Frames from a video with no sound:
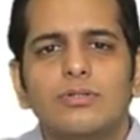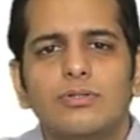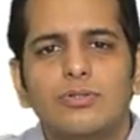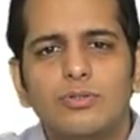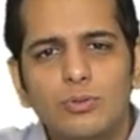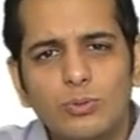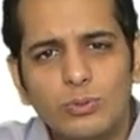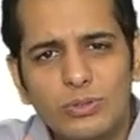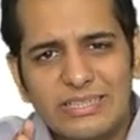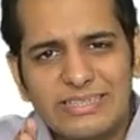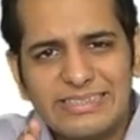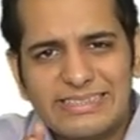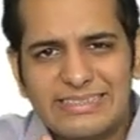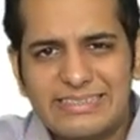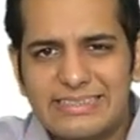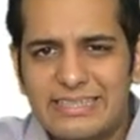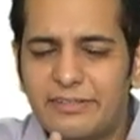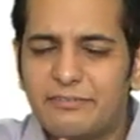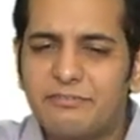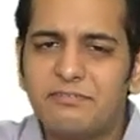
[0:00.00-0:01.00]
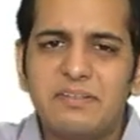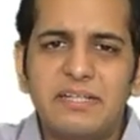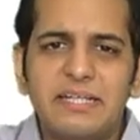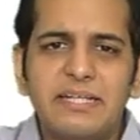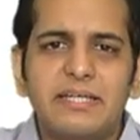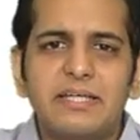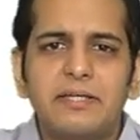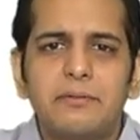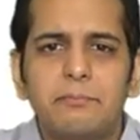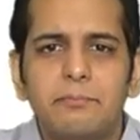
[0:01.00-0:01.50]
to
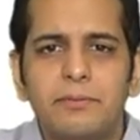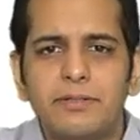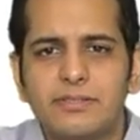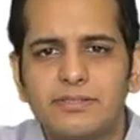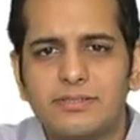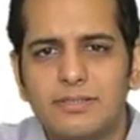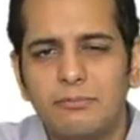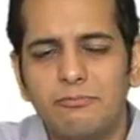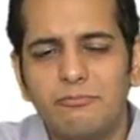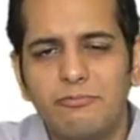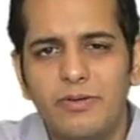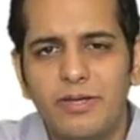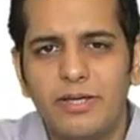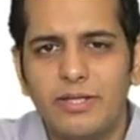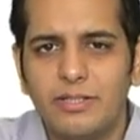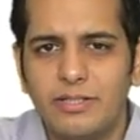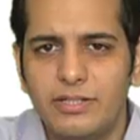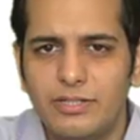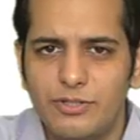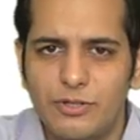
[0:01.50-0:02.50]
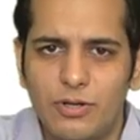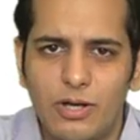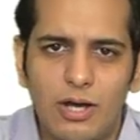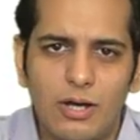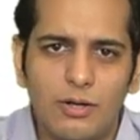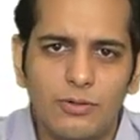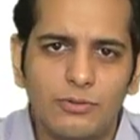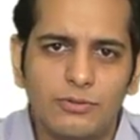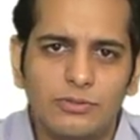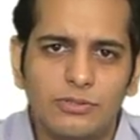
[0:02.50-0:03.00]
safely keep it somewhere in your
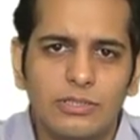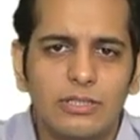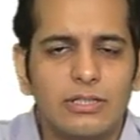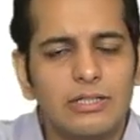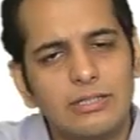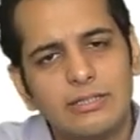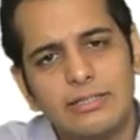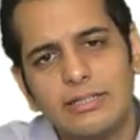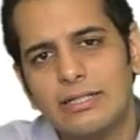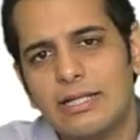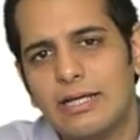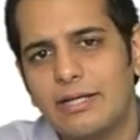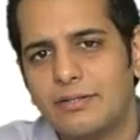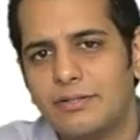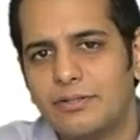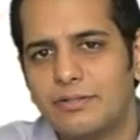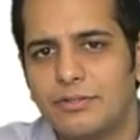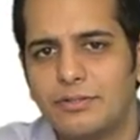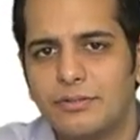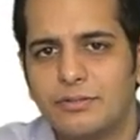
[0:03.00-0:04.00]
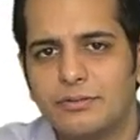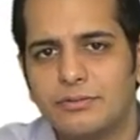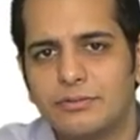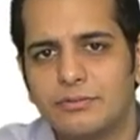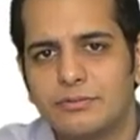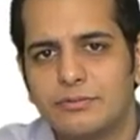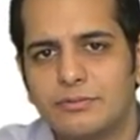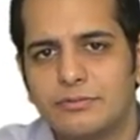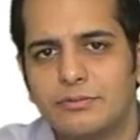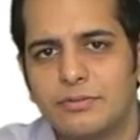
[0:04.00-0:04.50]
house till I return.
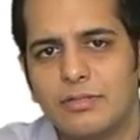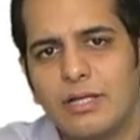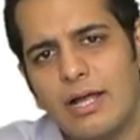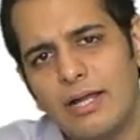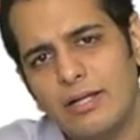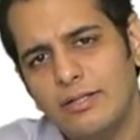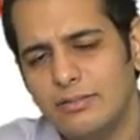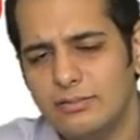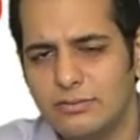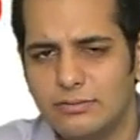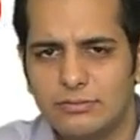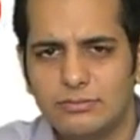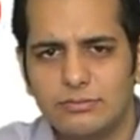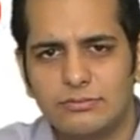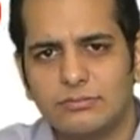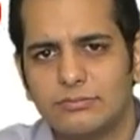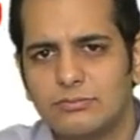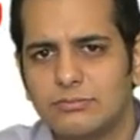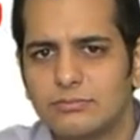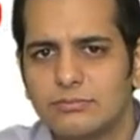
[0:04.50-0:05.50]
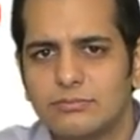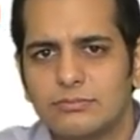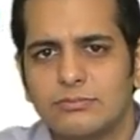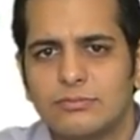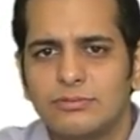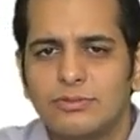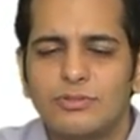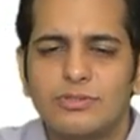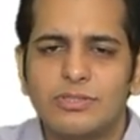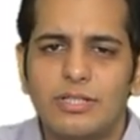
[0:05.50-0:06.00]
And
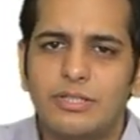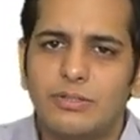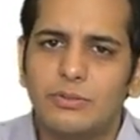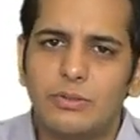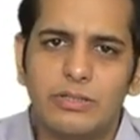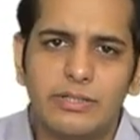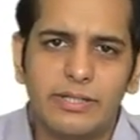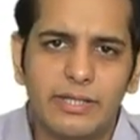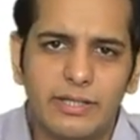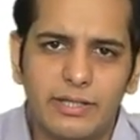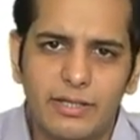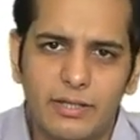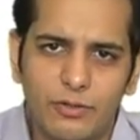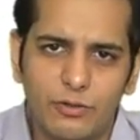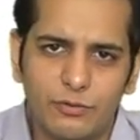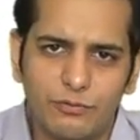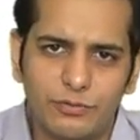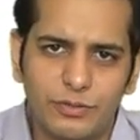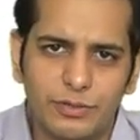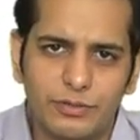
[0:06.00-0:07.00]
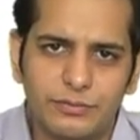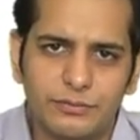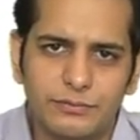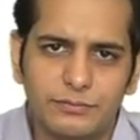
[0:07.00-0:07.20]
you said you'll take care of it.